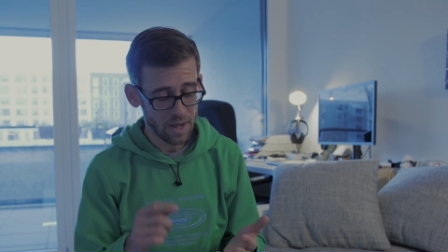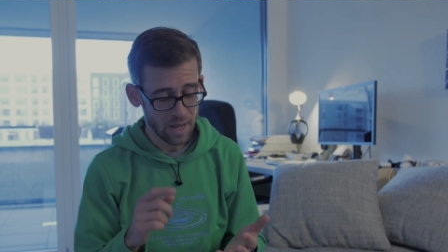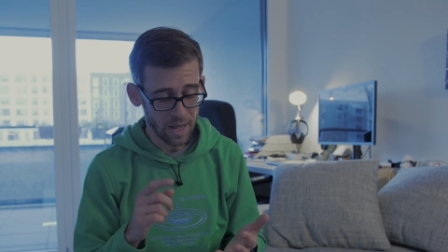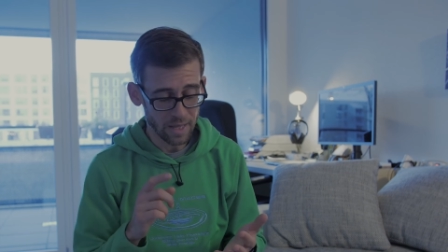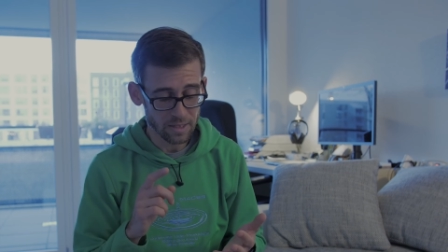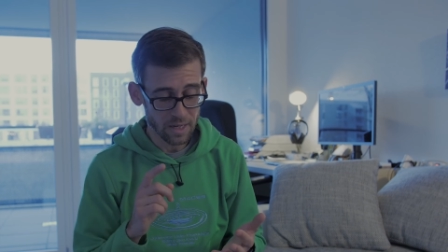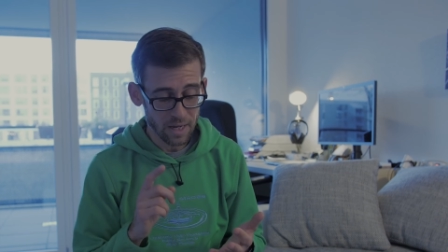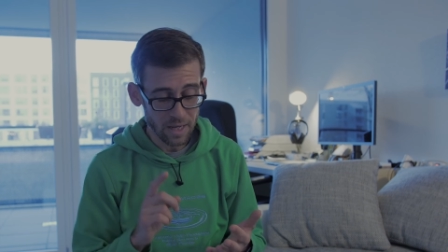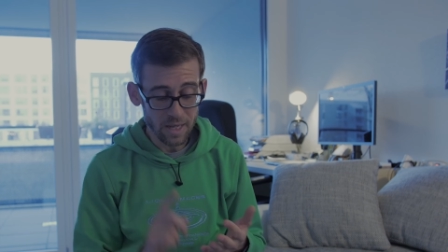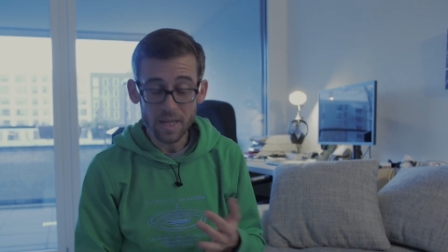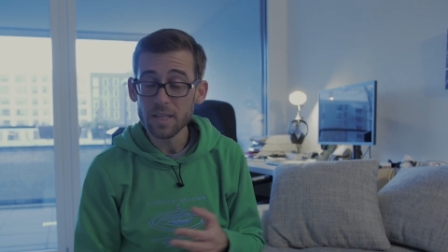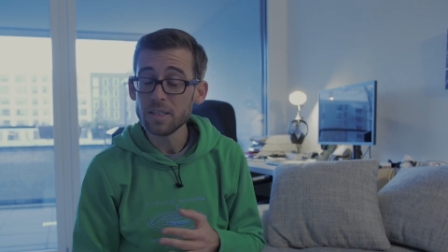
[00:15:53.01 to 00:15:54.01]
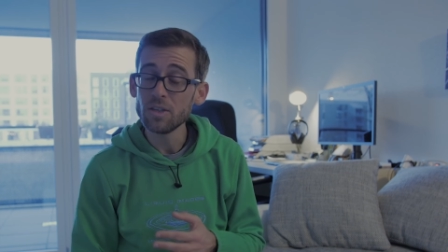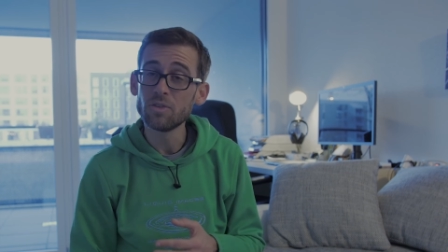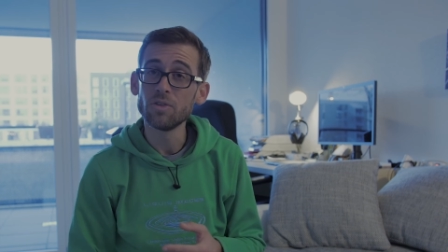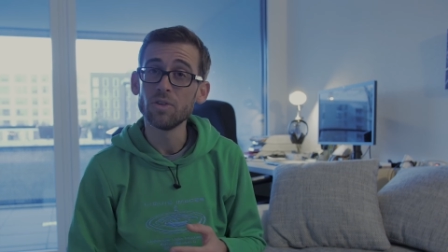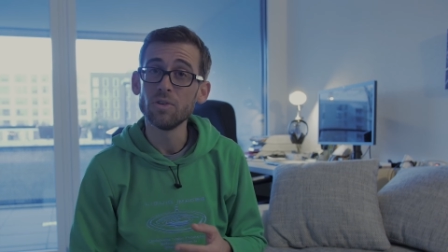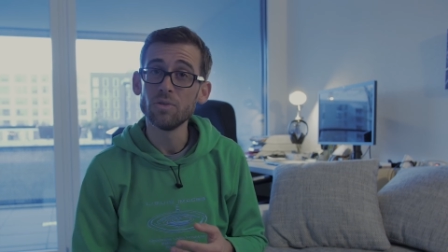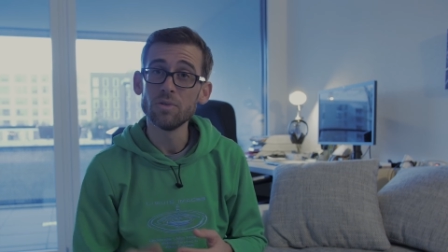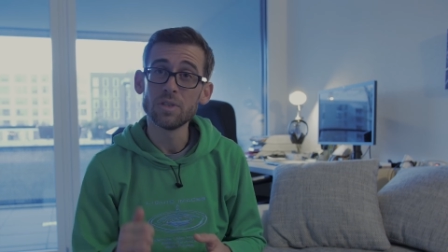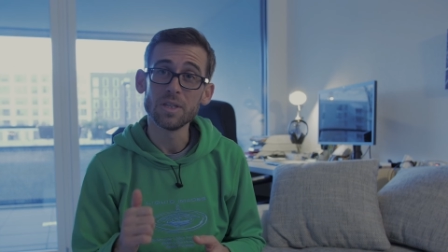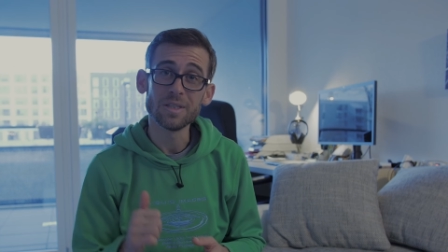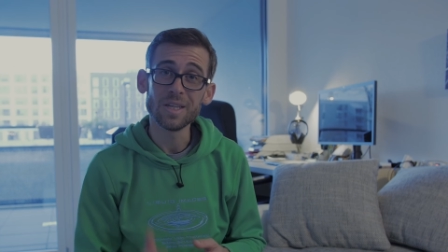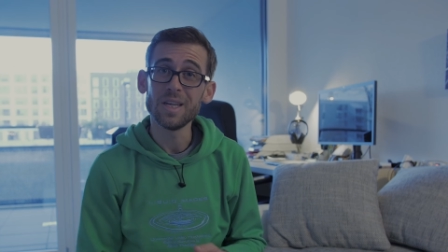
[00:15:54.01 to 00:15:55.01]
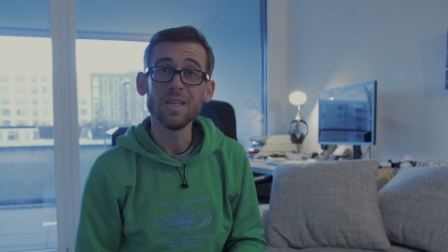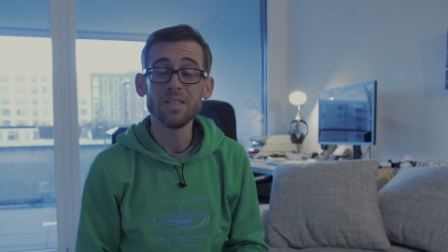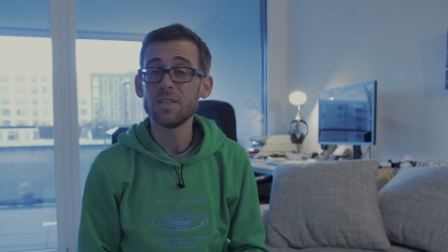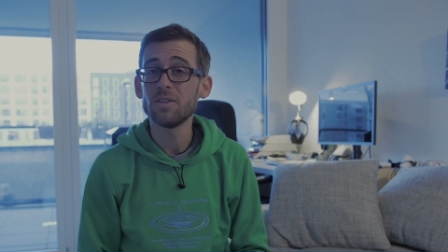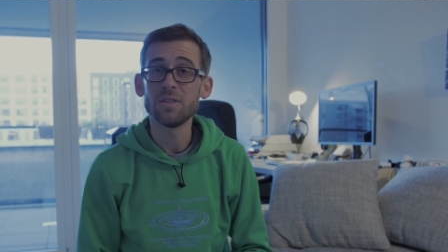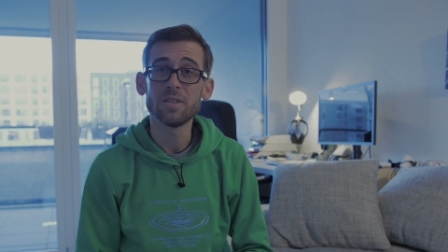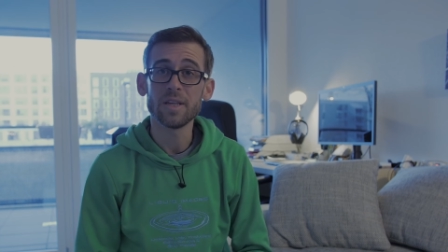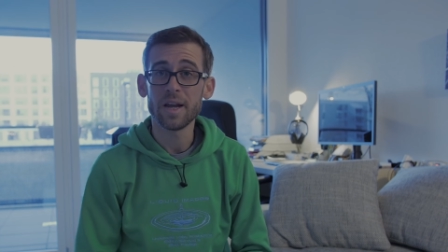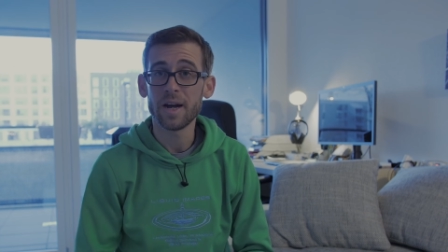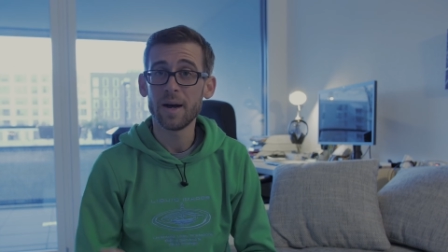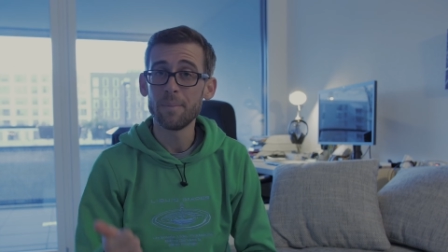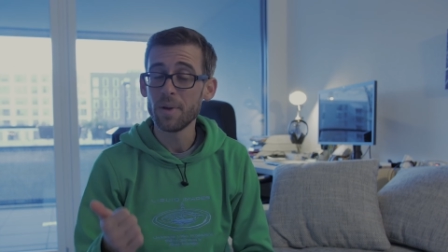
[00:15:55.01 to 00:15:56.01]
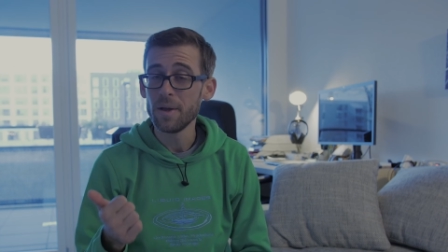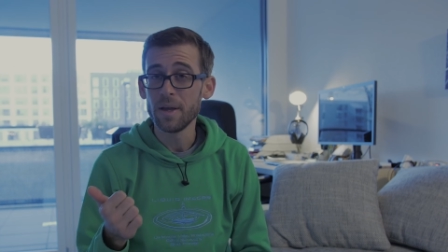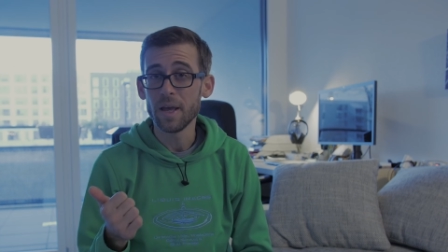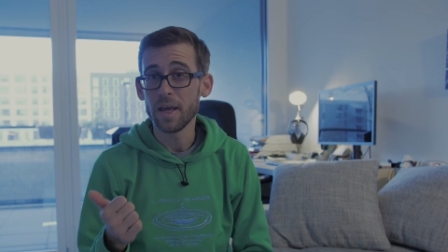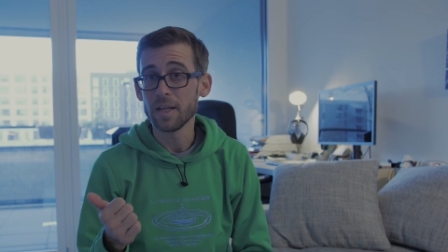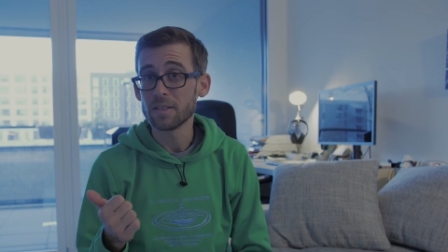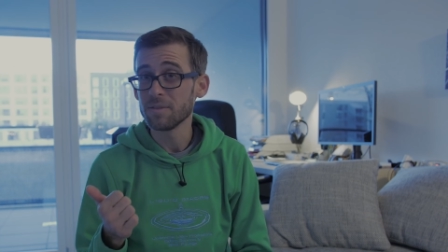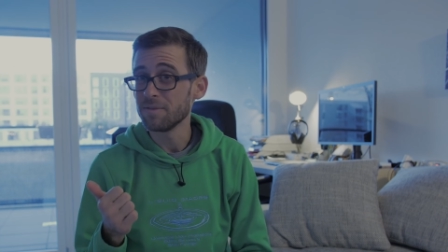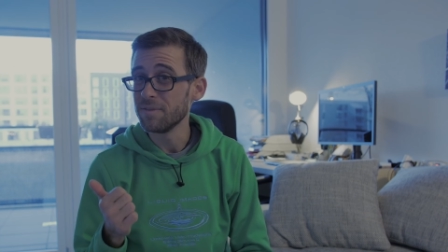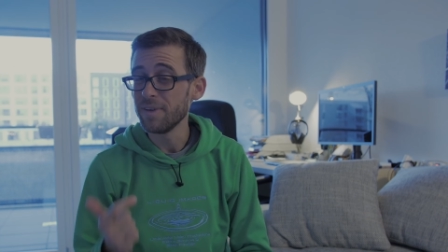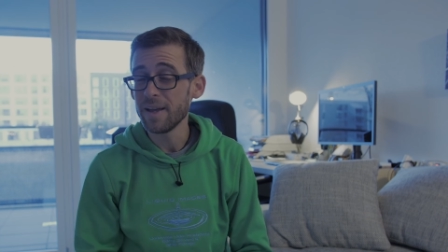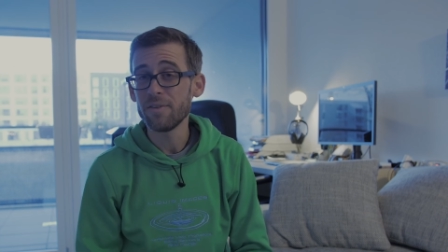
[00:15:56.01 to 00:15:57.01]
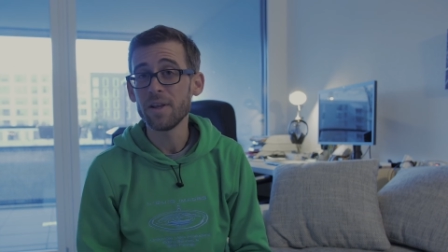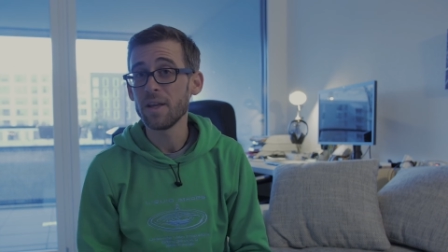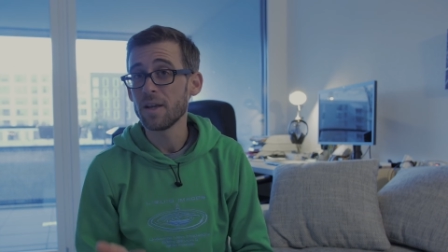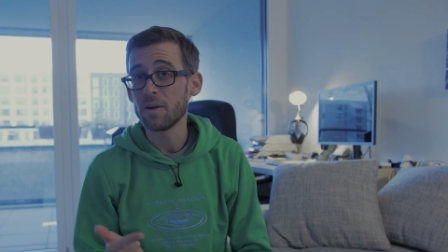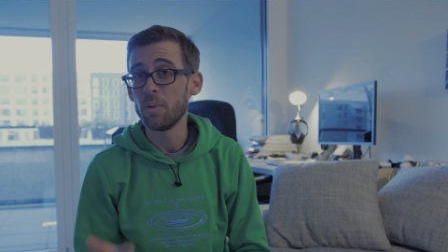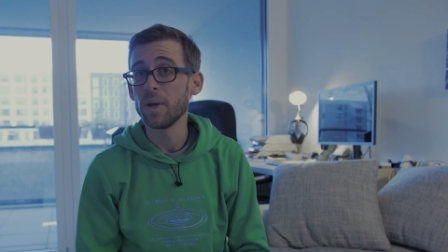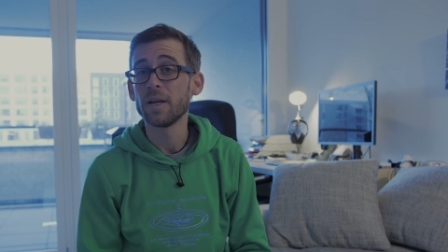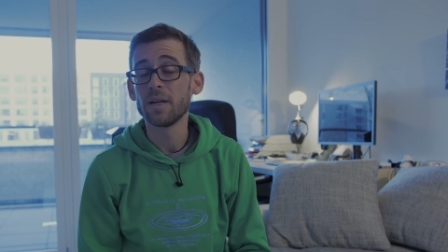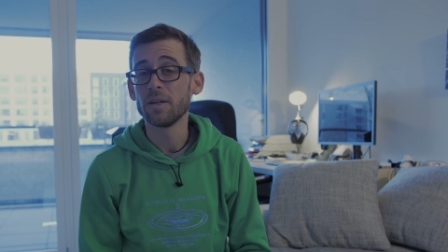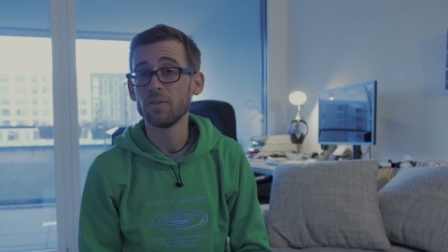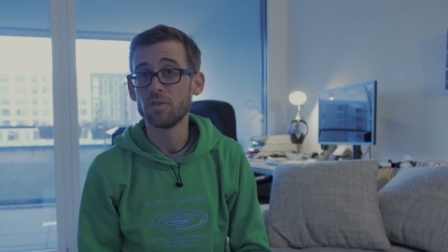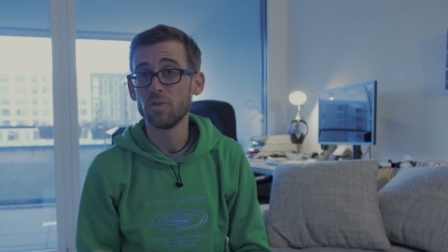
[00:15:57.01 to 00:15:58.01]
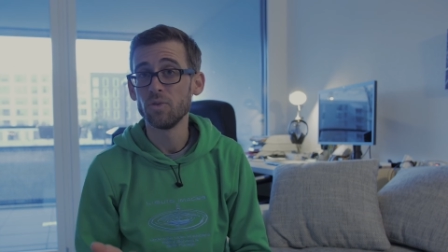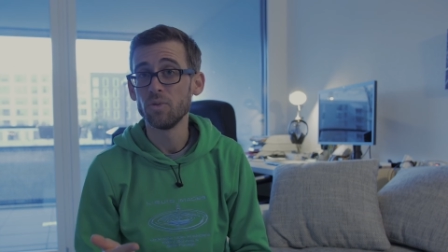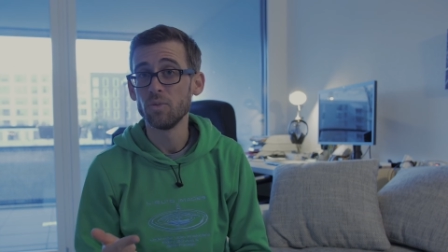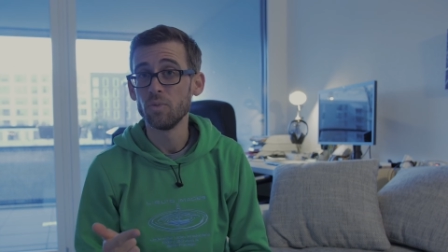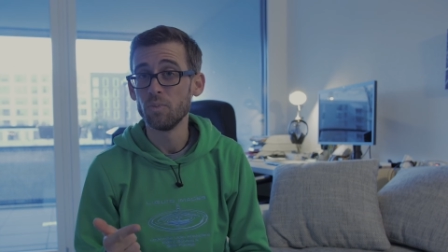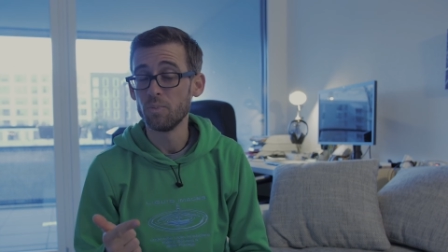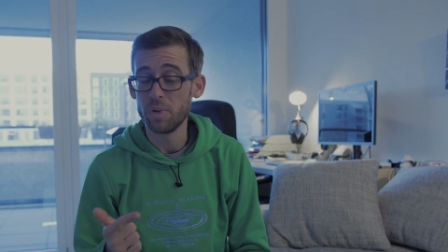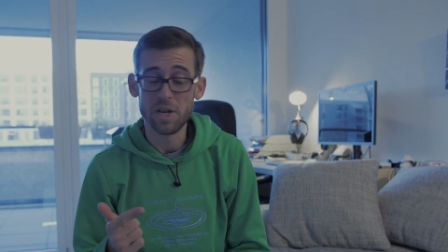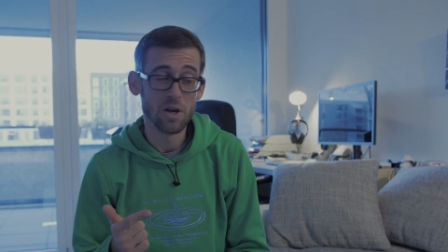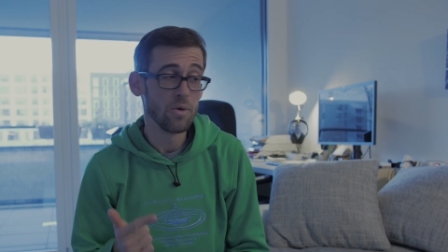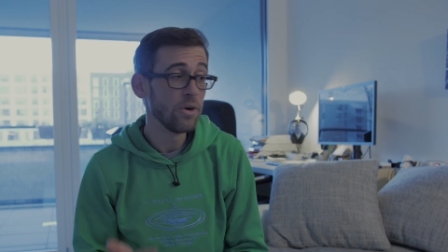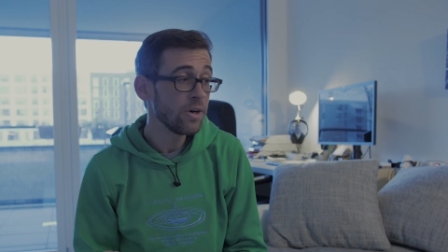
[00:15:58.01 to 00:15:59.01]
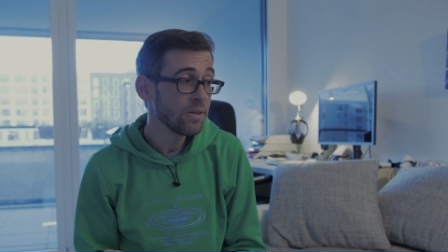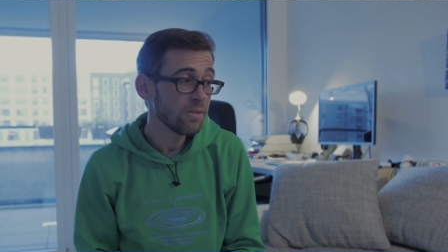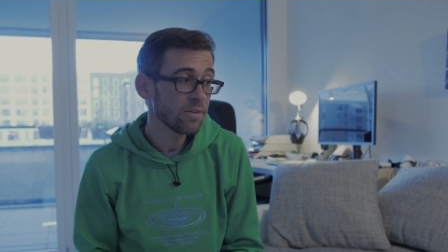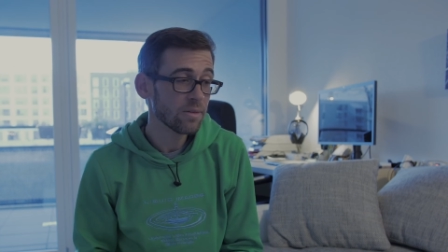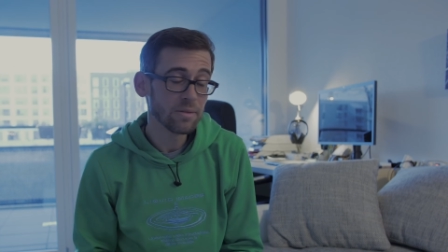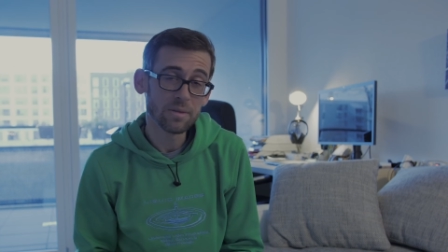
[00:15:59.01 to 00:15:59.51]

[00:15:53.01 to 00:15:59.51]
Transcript: it's easy to use, it's easy to set up, it's very quick to be learned.